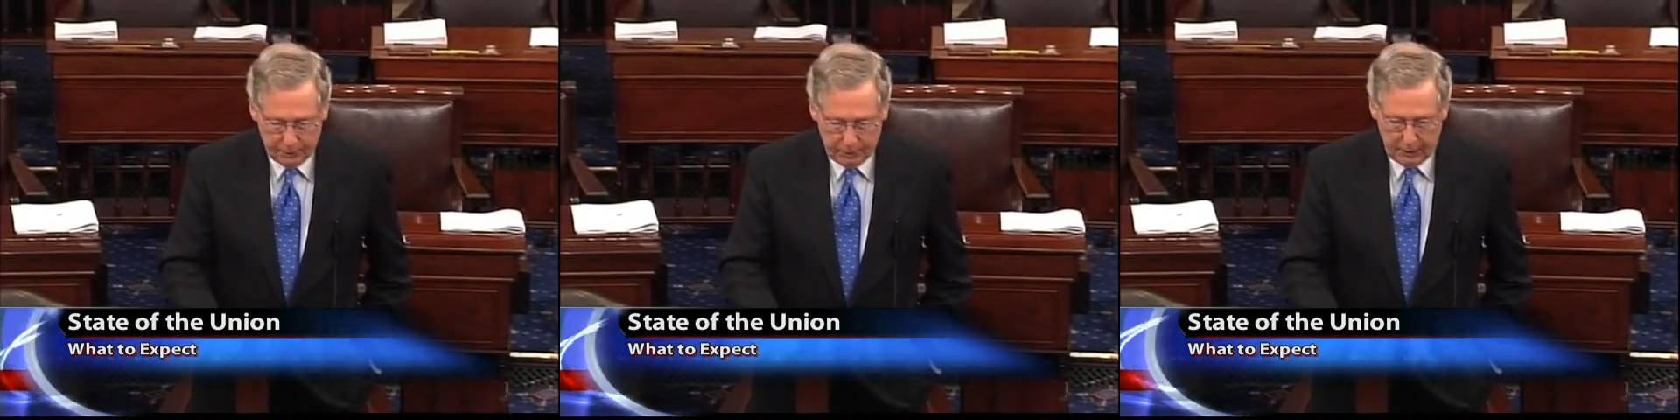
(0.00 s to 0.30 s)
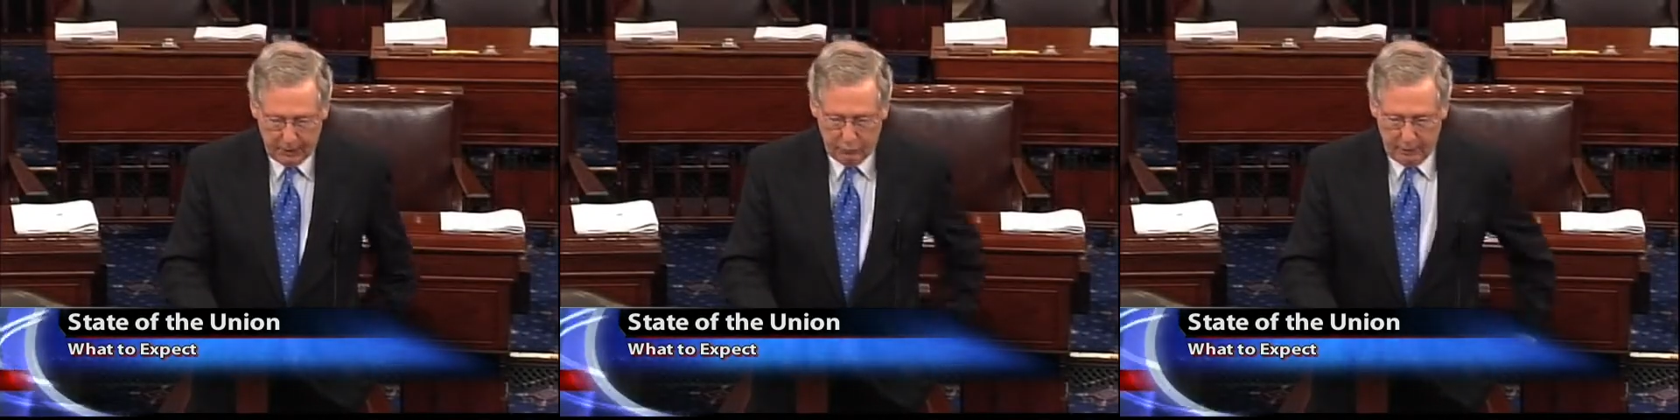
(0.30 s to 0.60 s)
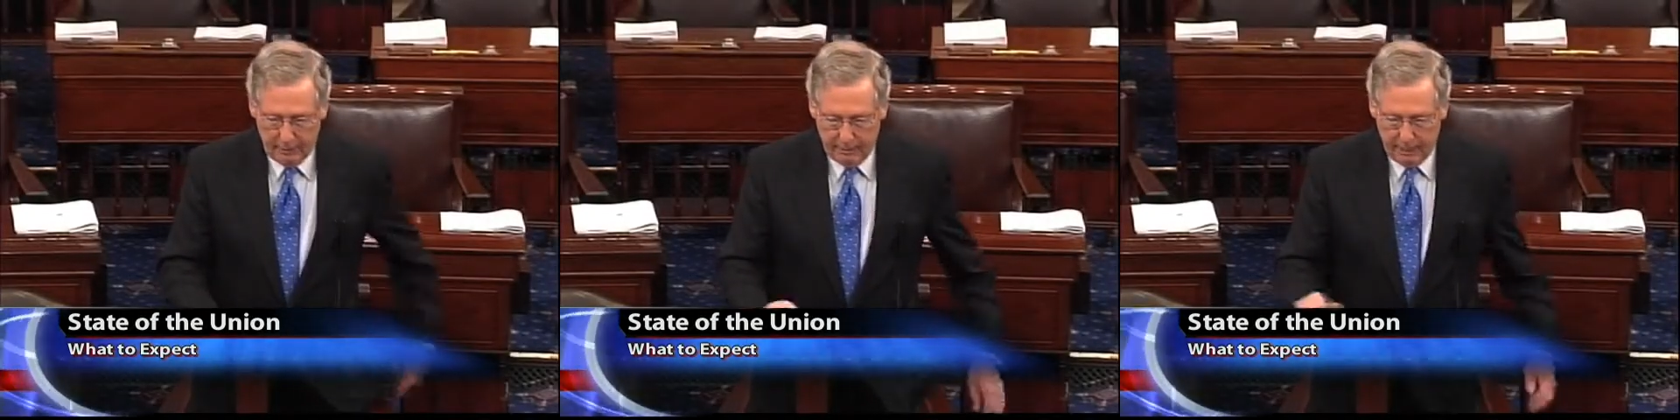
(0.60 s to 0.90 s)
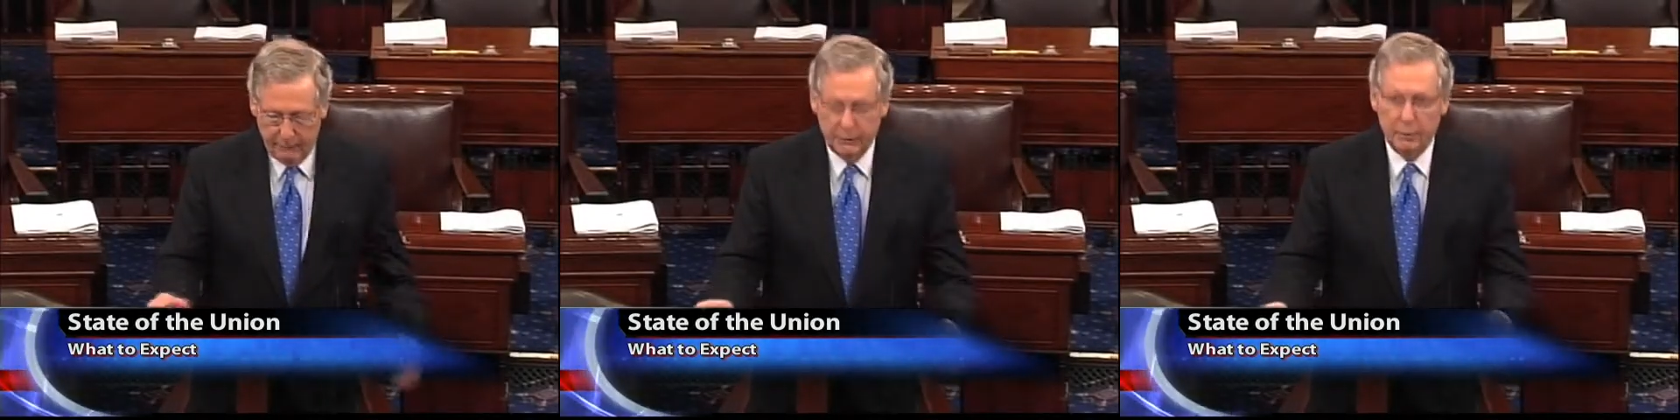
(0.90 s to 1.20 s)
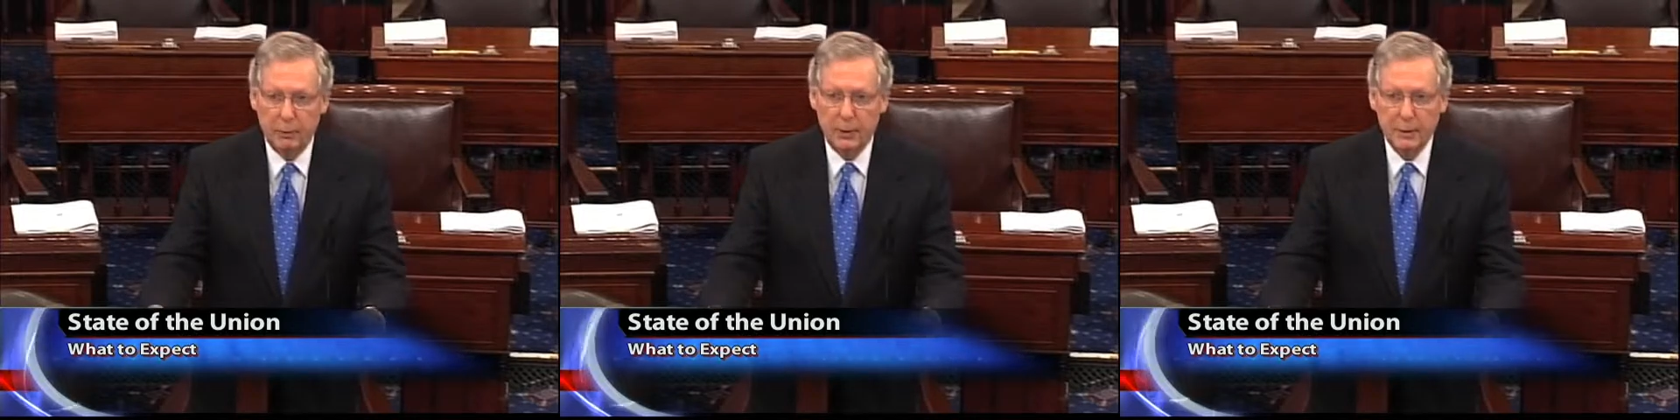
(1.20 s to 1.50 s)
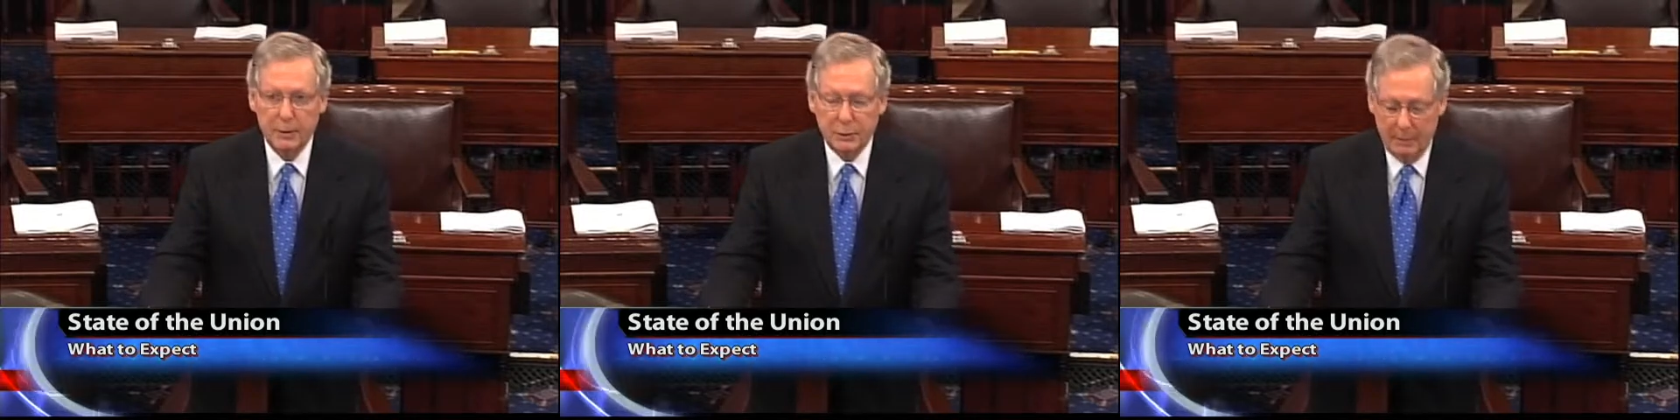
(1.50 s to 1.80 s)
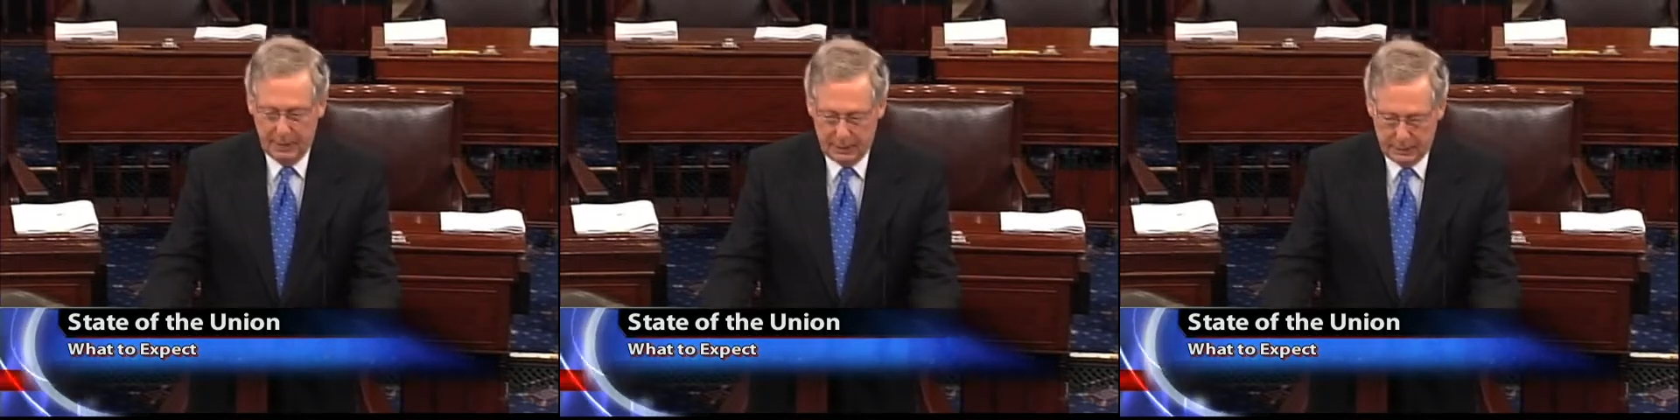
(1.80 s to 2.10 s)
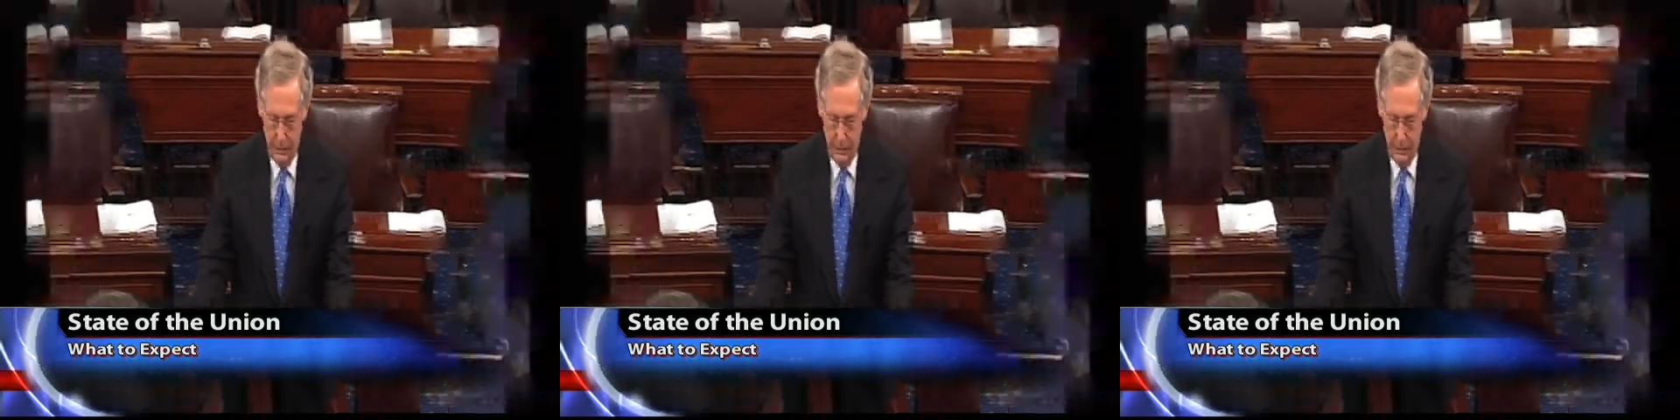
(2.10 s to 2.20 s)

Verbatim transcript: plenty of red meat for the president's base.